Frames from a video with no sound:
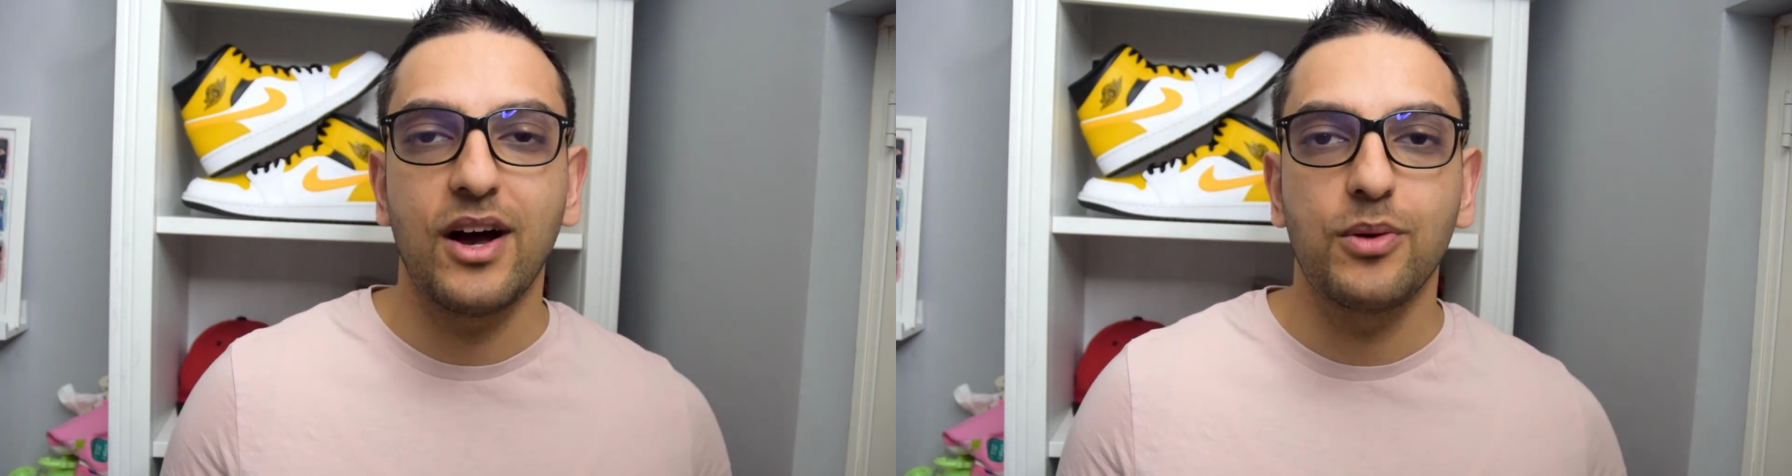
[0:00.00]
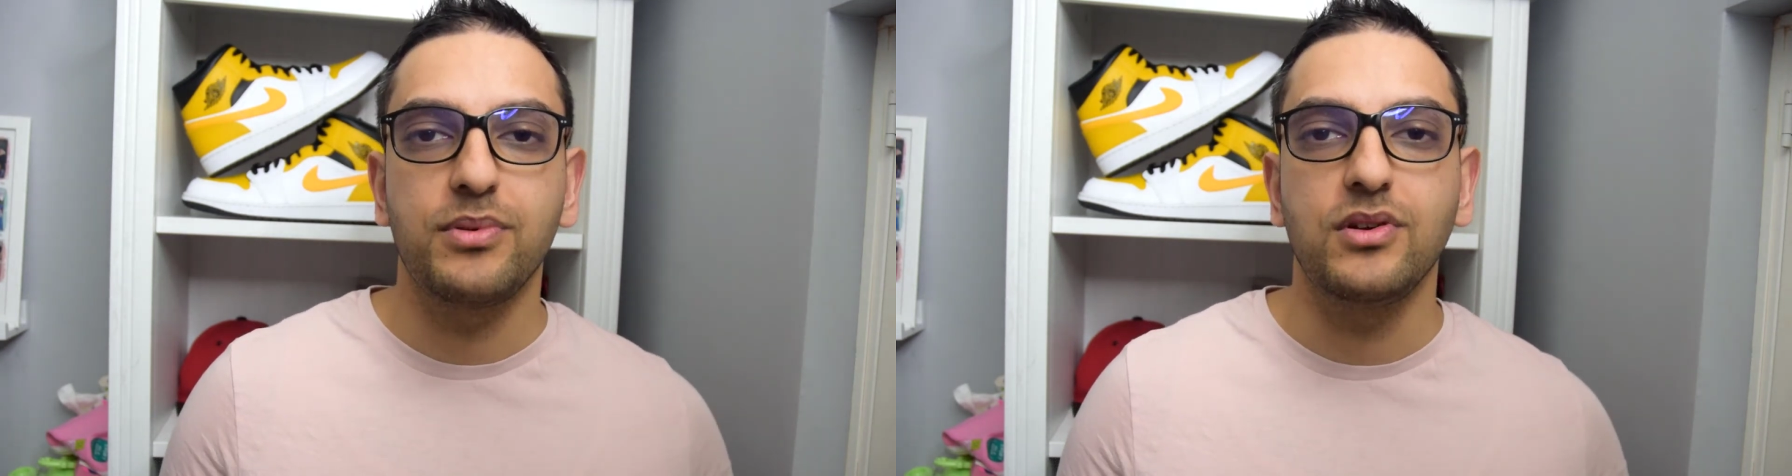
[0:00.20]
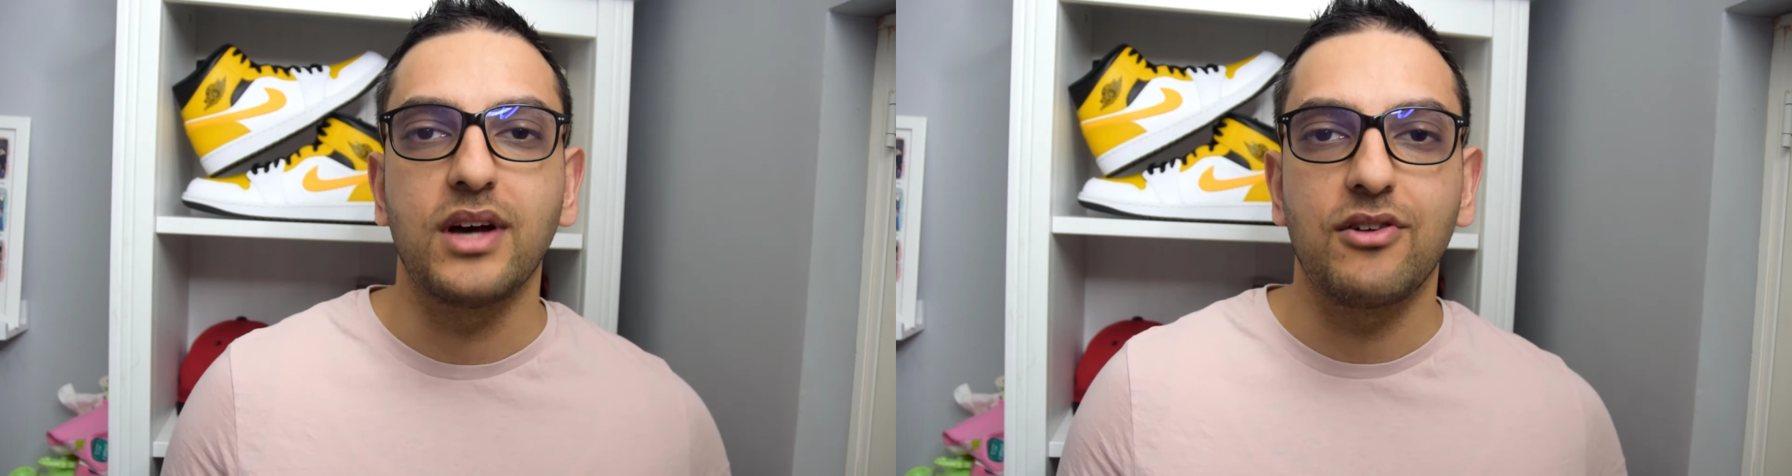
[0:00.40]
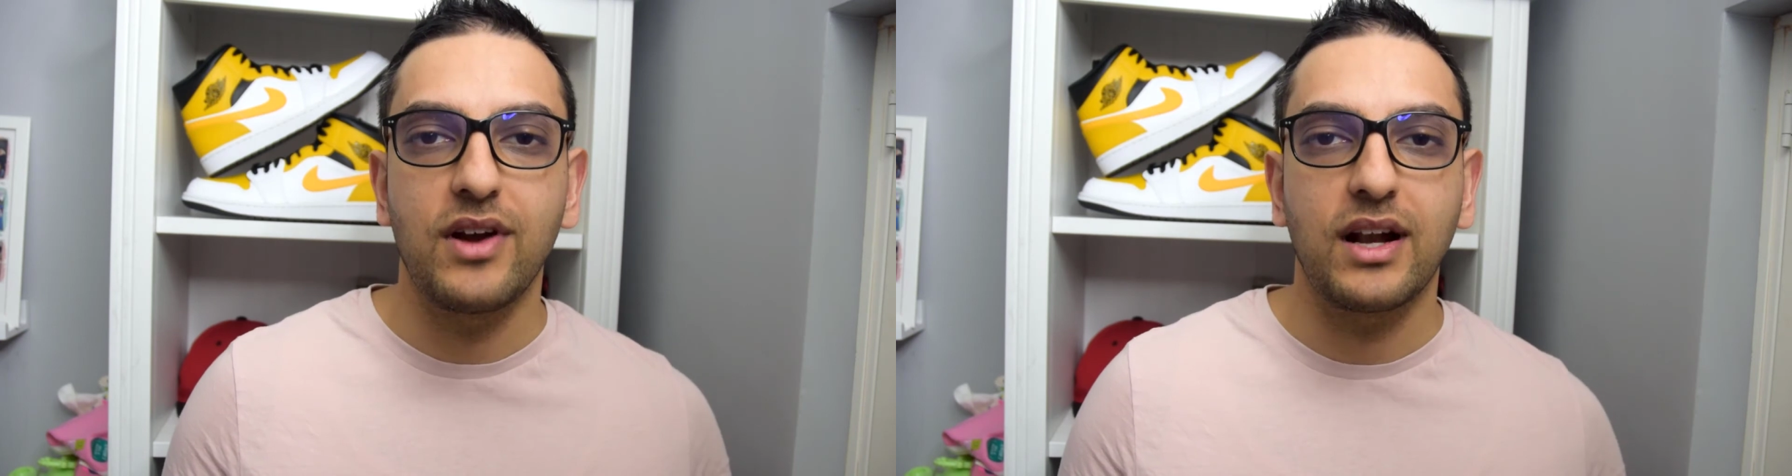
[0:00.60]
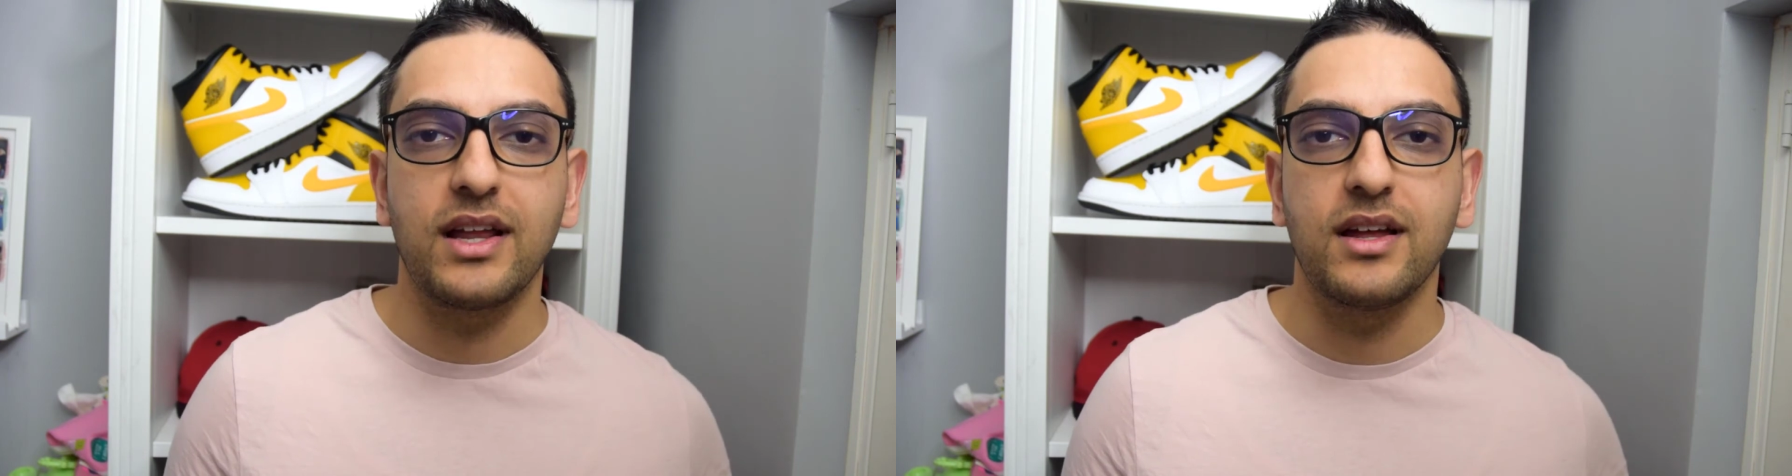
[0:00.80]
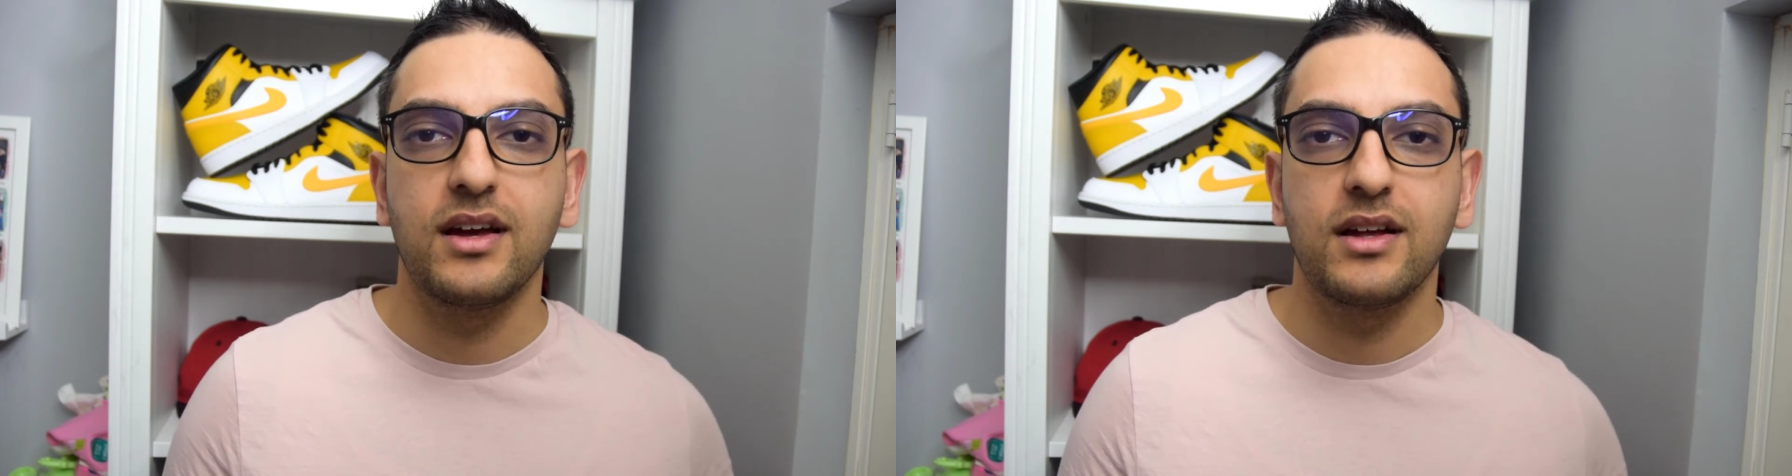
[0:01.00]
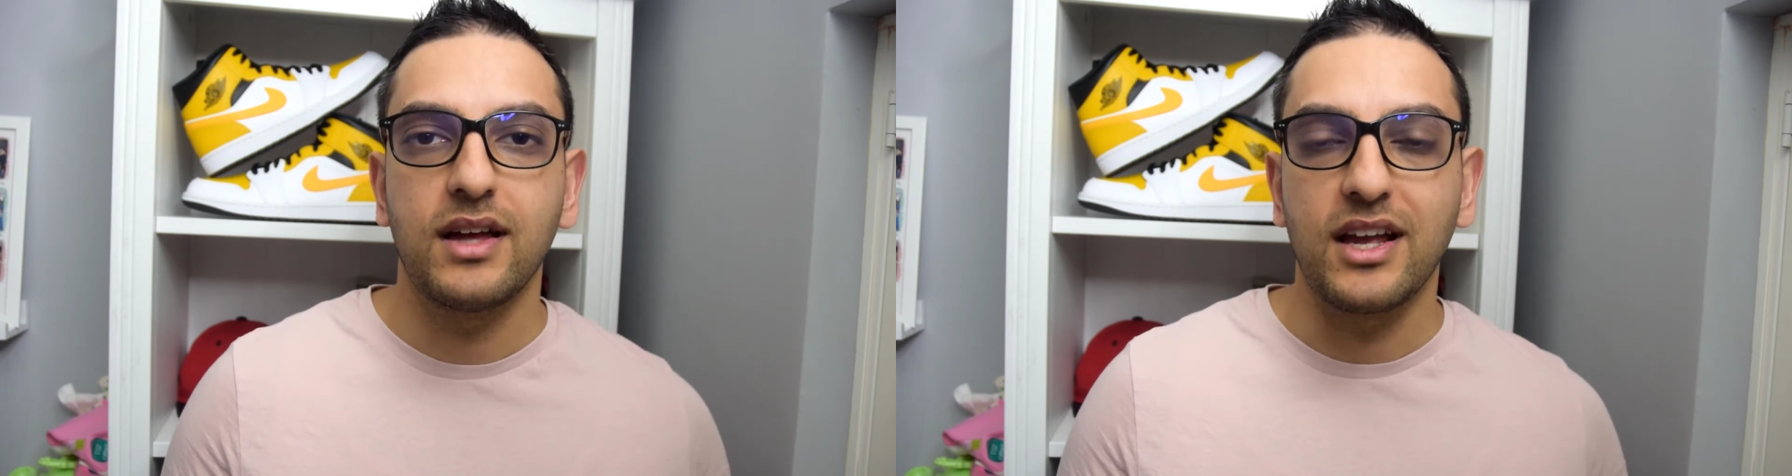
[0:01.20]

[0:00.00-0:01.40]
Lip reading: help you directly